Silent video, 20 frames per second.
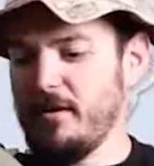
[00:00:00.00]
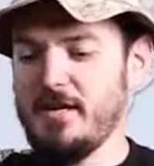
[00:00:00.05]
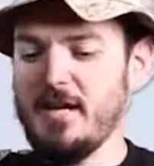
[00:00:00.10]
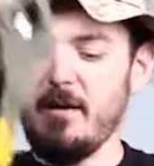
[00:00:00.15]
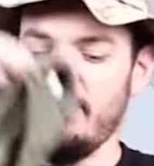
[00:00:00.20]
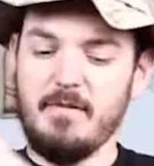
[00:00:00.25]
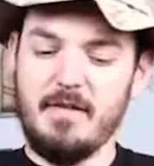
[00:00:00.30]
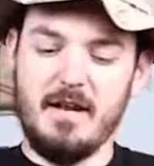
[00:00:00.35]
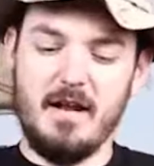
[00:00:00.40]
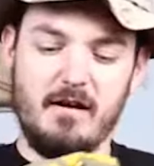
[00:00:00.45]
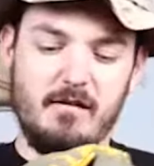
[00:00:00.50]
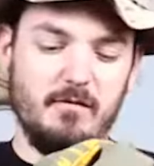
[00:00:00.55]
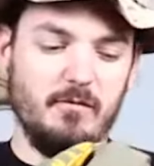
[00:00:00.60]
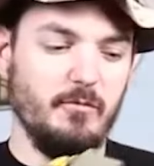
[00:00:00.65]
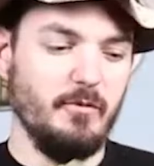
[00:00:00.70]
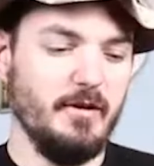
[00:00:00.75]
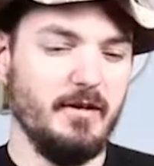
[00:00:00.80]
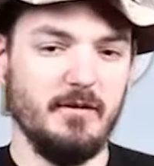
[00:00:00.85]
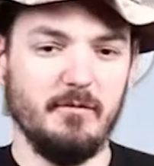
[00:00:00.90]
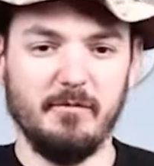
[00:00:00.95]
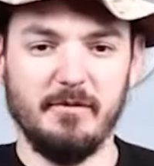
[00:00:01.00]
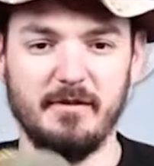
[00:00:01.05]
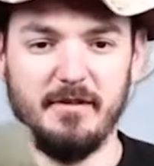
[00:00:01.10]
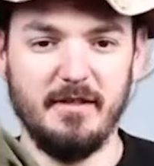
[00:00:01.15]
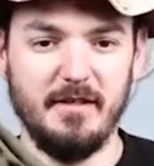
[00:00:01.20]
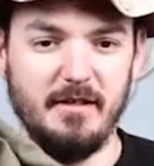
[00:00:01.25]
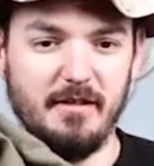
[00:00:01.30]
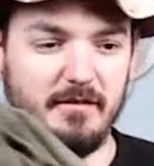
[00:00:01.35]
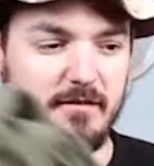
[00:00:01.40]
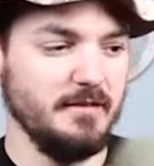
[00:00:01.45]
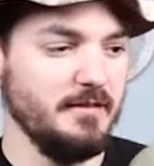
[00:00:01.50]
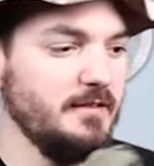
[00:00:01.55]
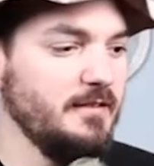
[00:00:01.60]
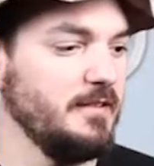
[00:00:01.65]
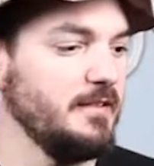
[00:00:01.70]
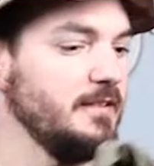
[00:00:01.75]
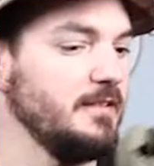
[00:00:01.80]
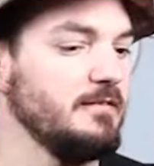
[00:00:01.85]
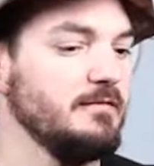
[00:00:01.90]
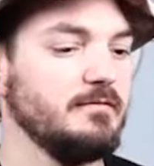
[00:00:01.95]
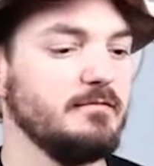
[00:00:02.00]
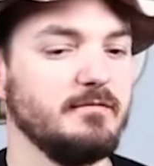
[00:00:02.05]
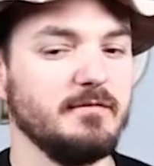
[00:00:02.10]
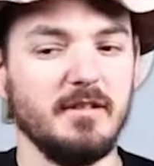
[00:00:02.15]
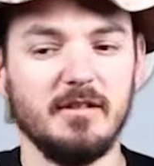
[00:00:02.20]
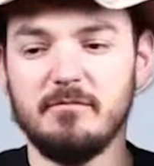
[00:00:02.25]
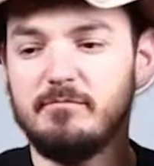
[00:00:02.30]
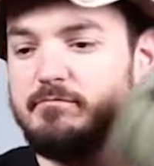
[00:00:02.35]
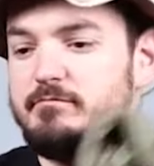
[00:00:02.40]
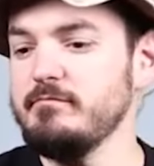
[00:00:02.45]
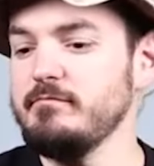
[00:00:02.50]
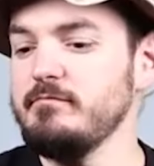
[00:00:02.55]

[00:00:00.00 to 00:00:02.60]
keep that out and wear it one day. Let's see. I'll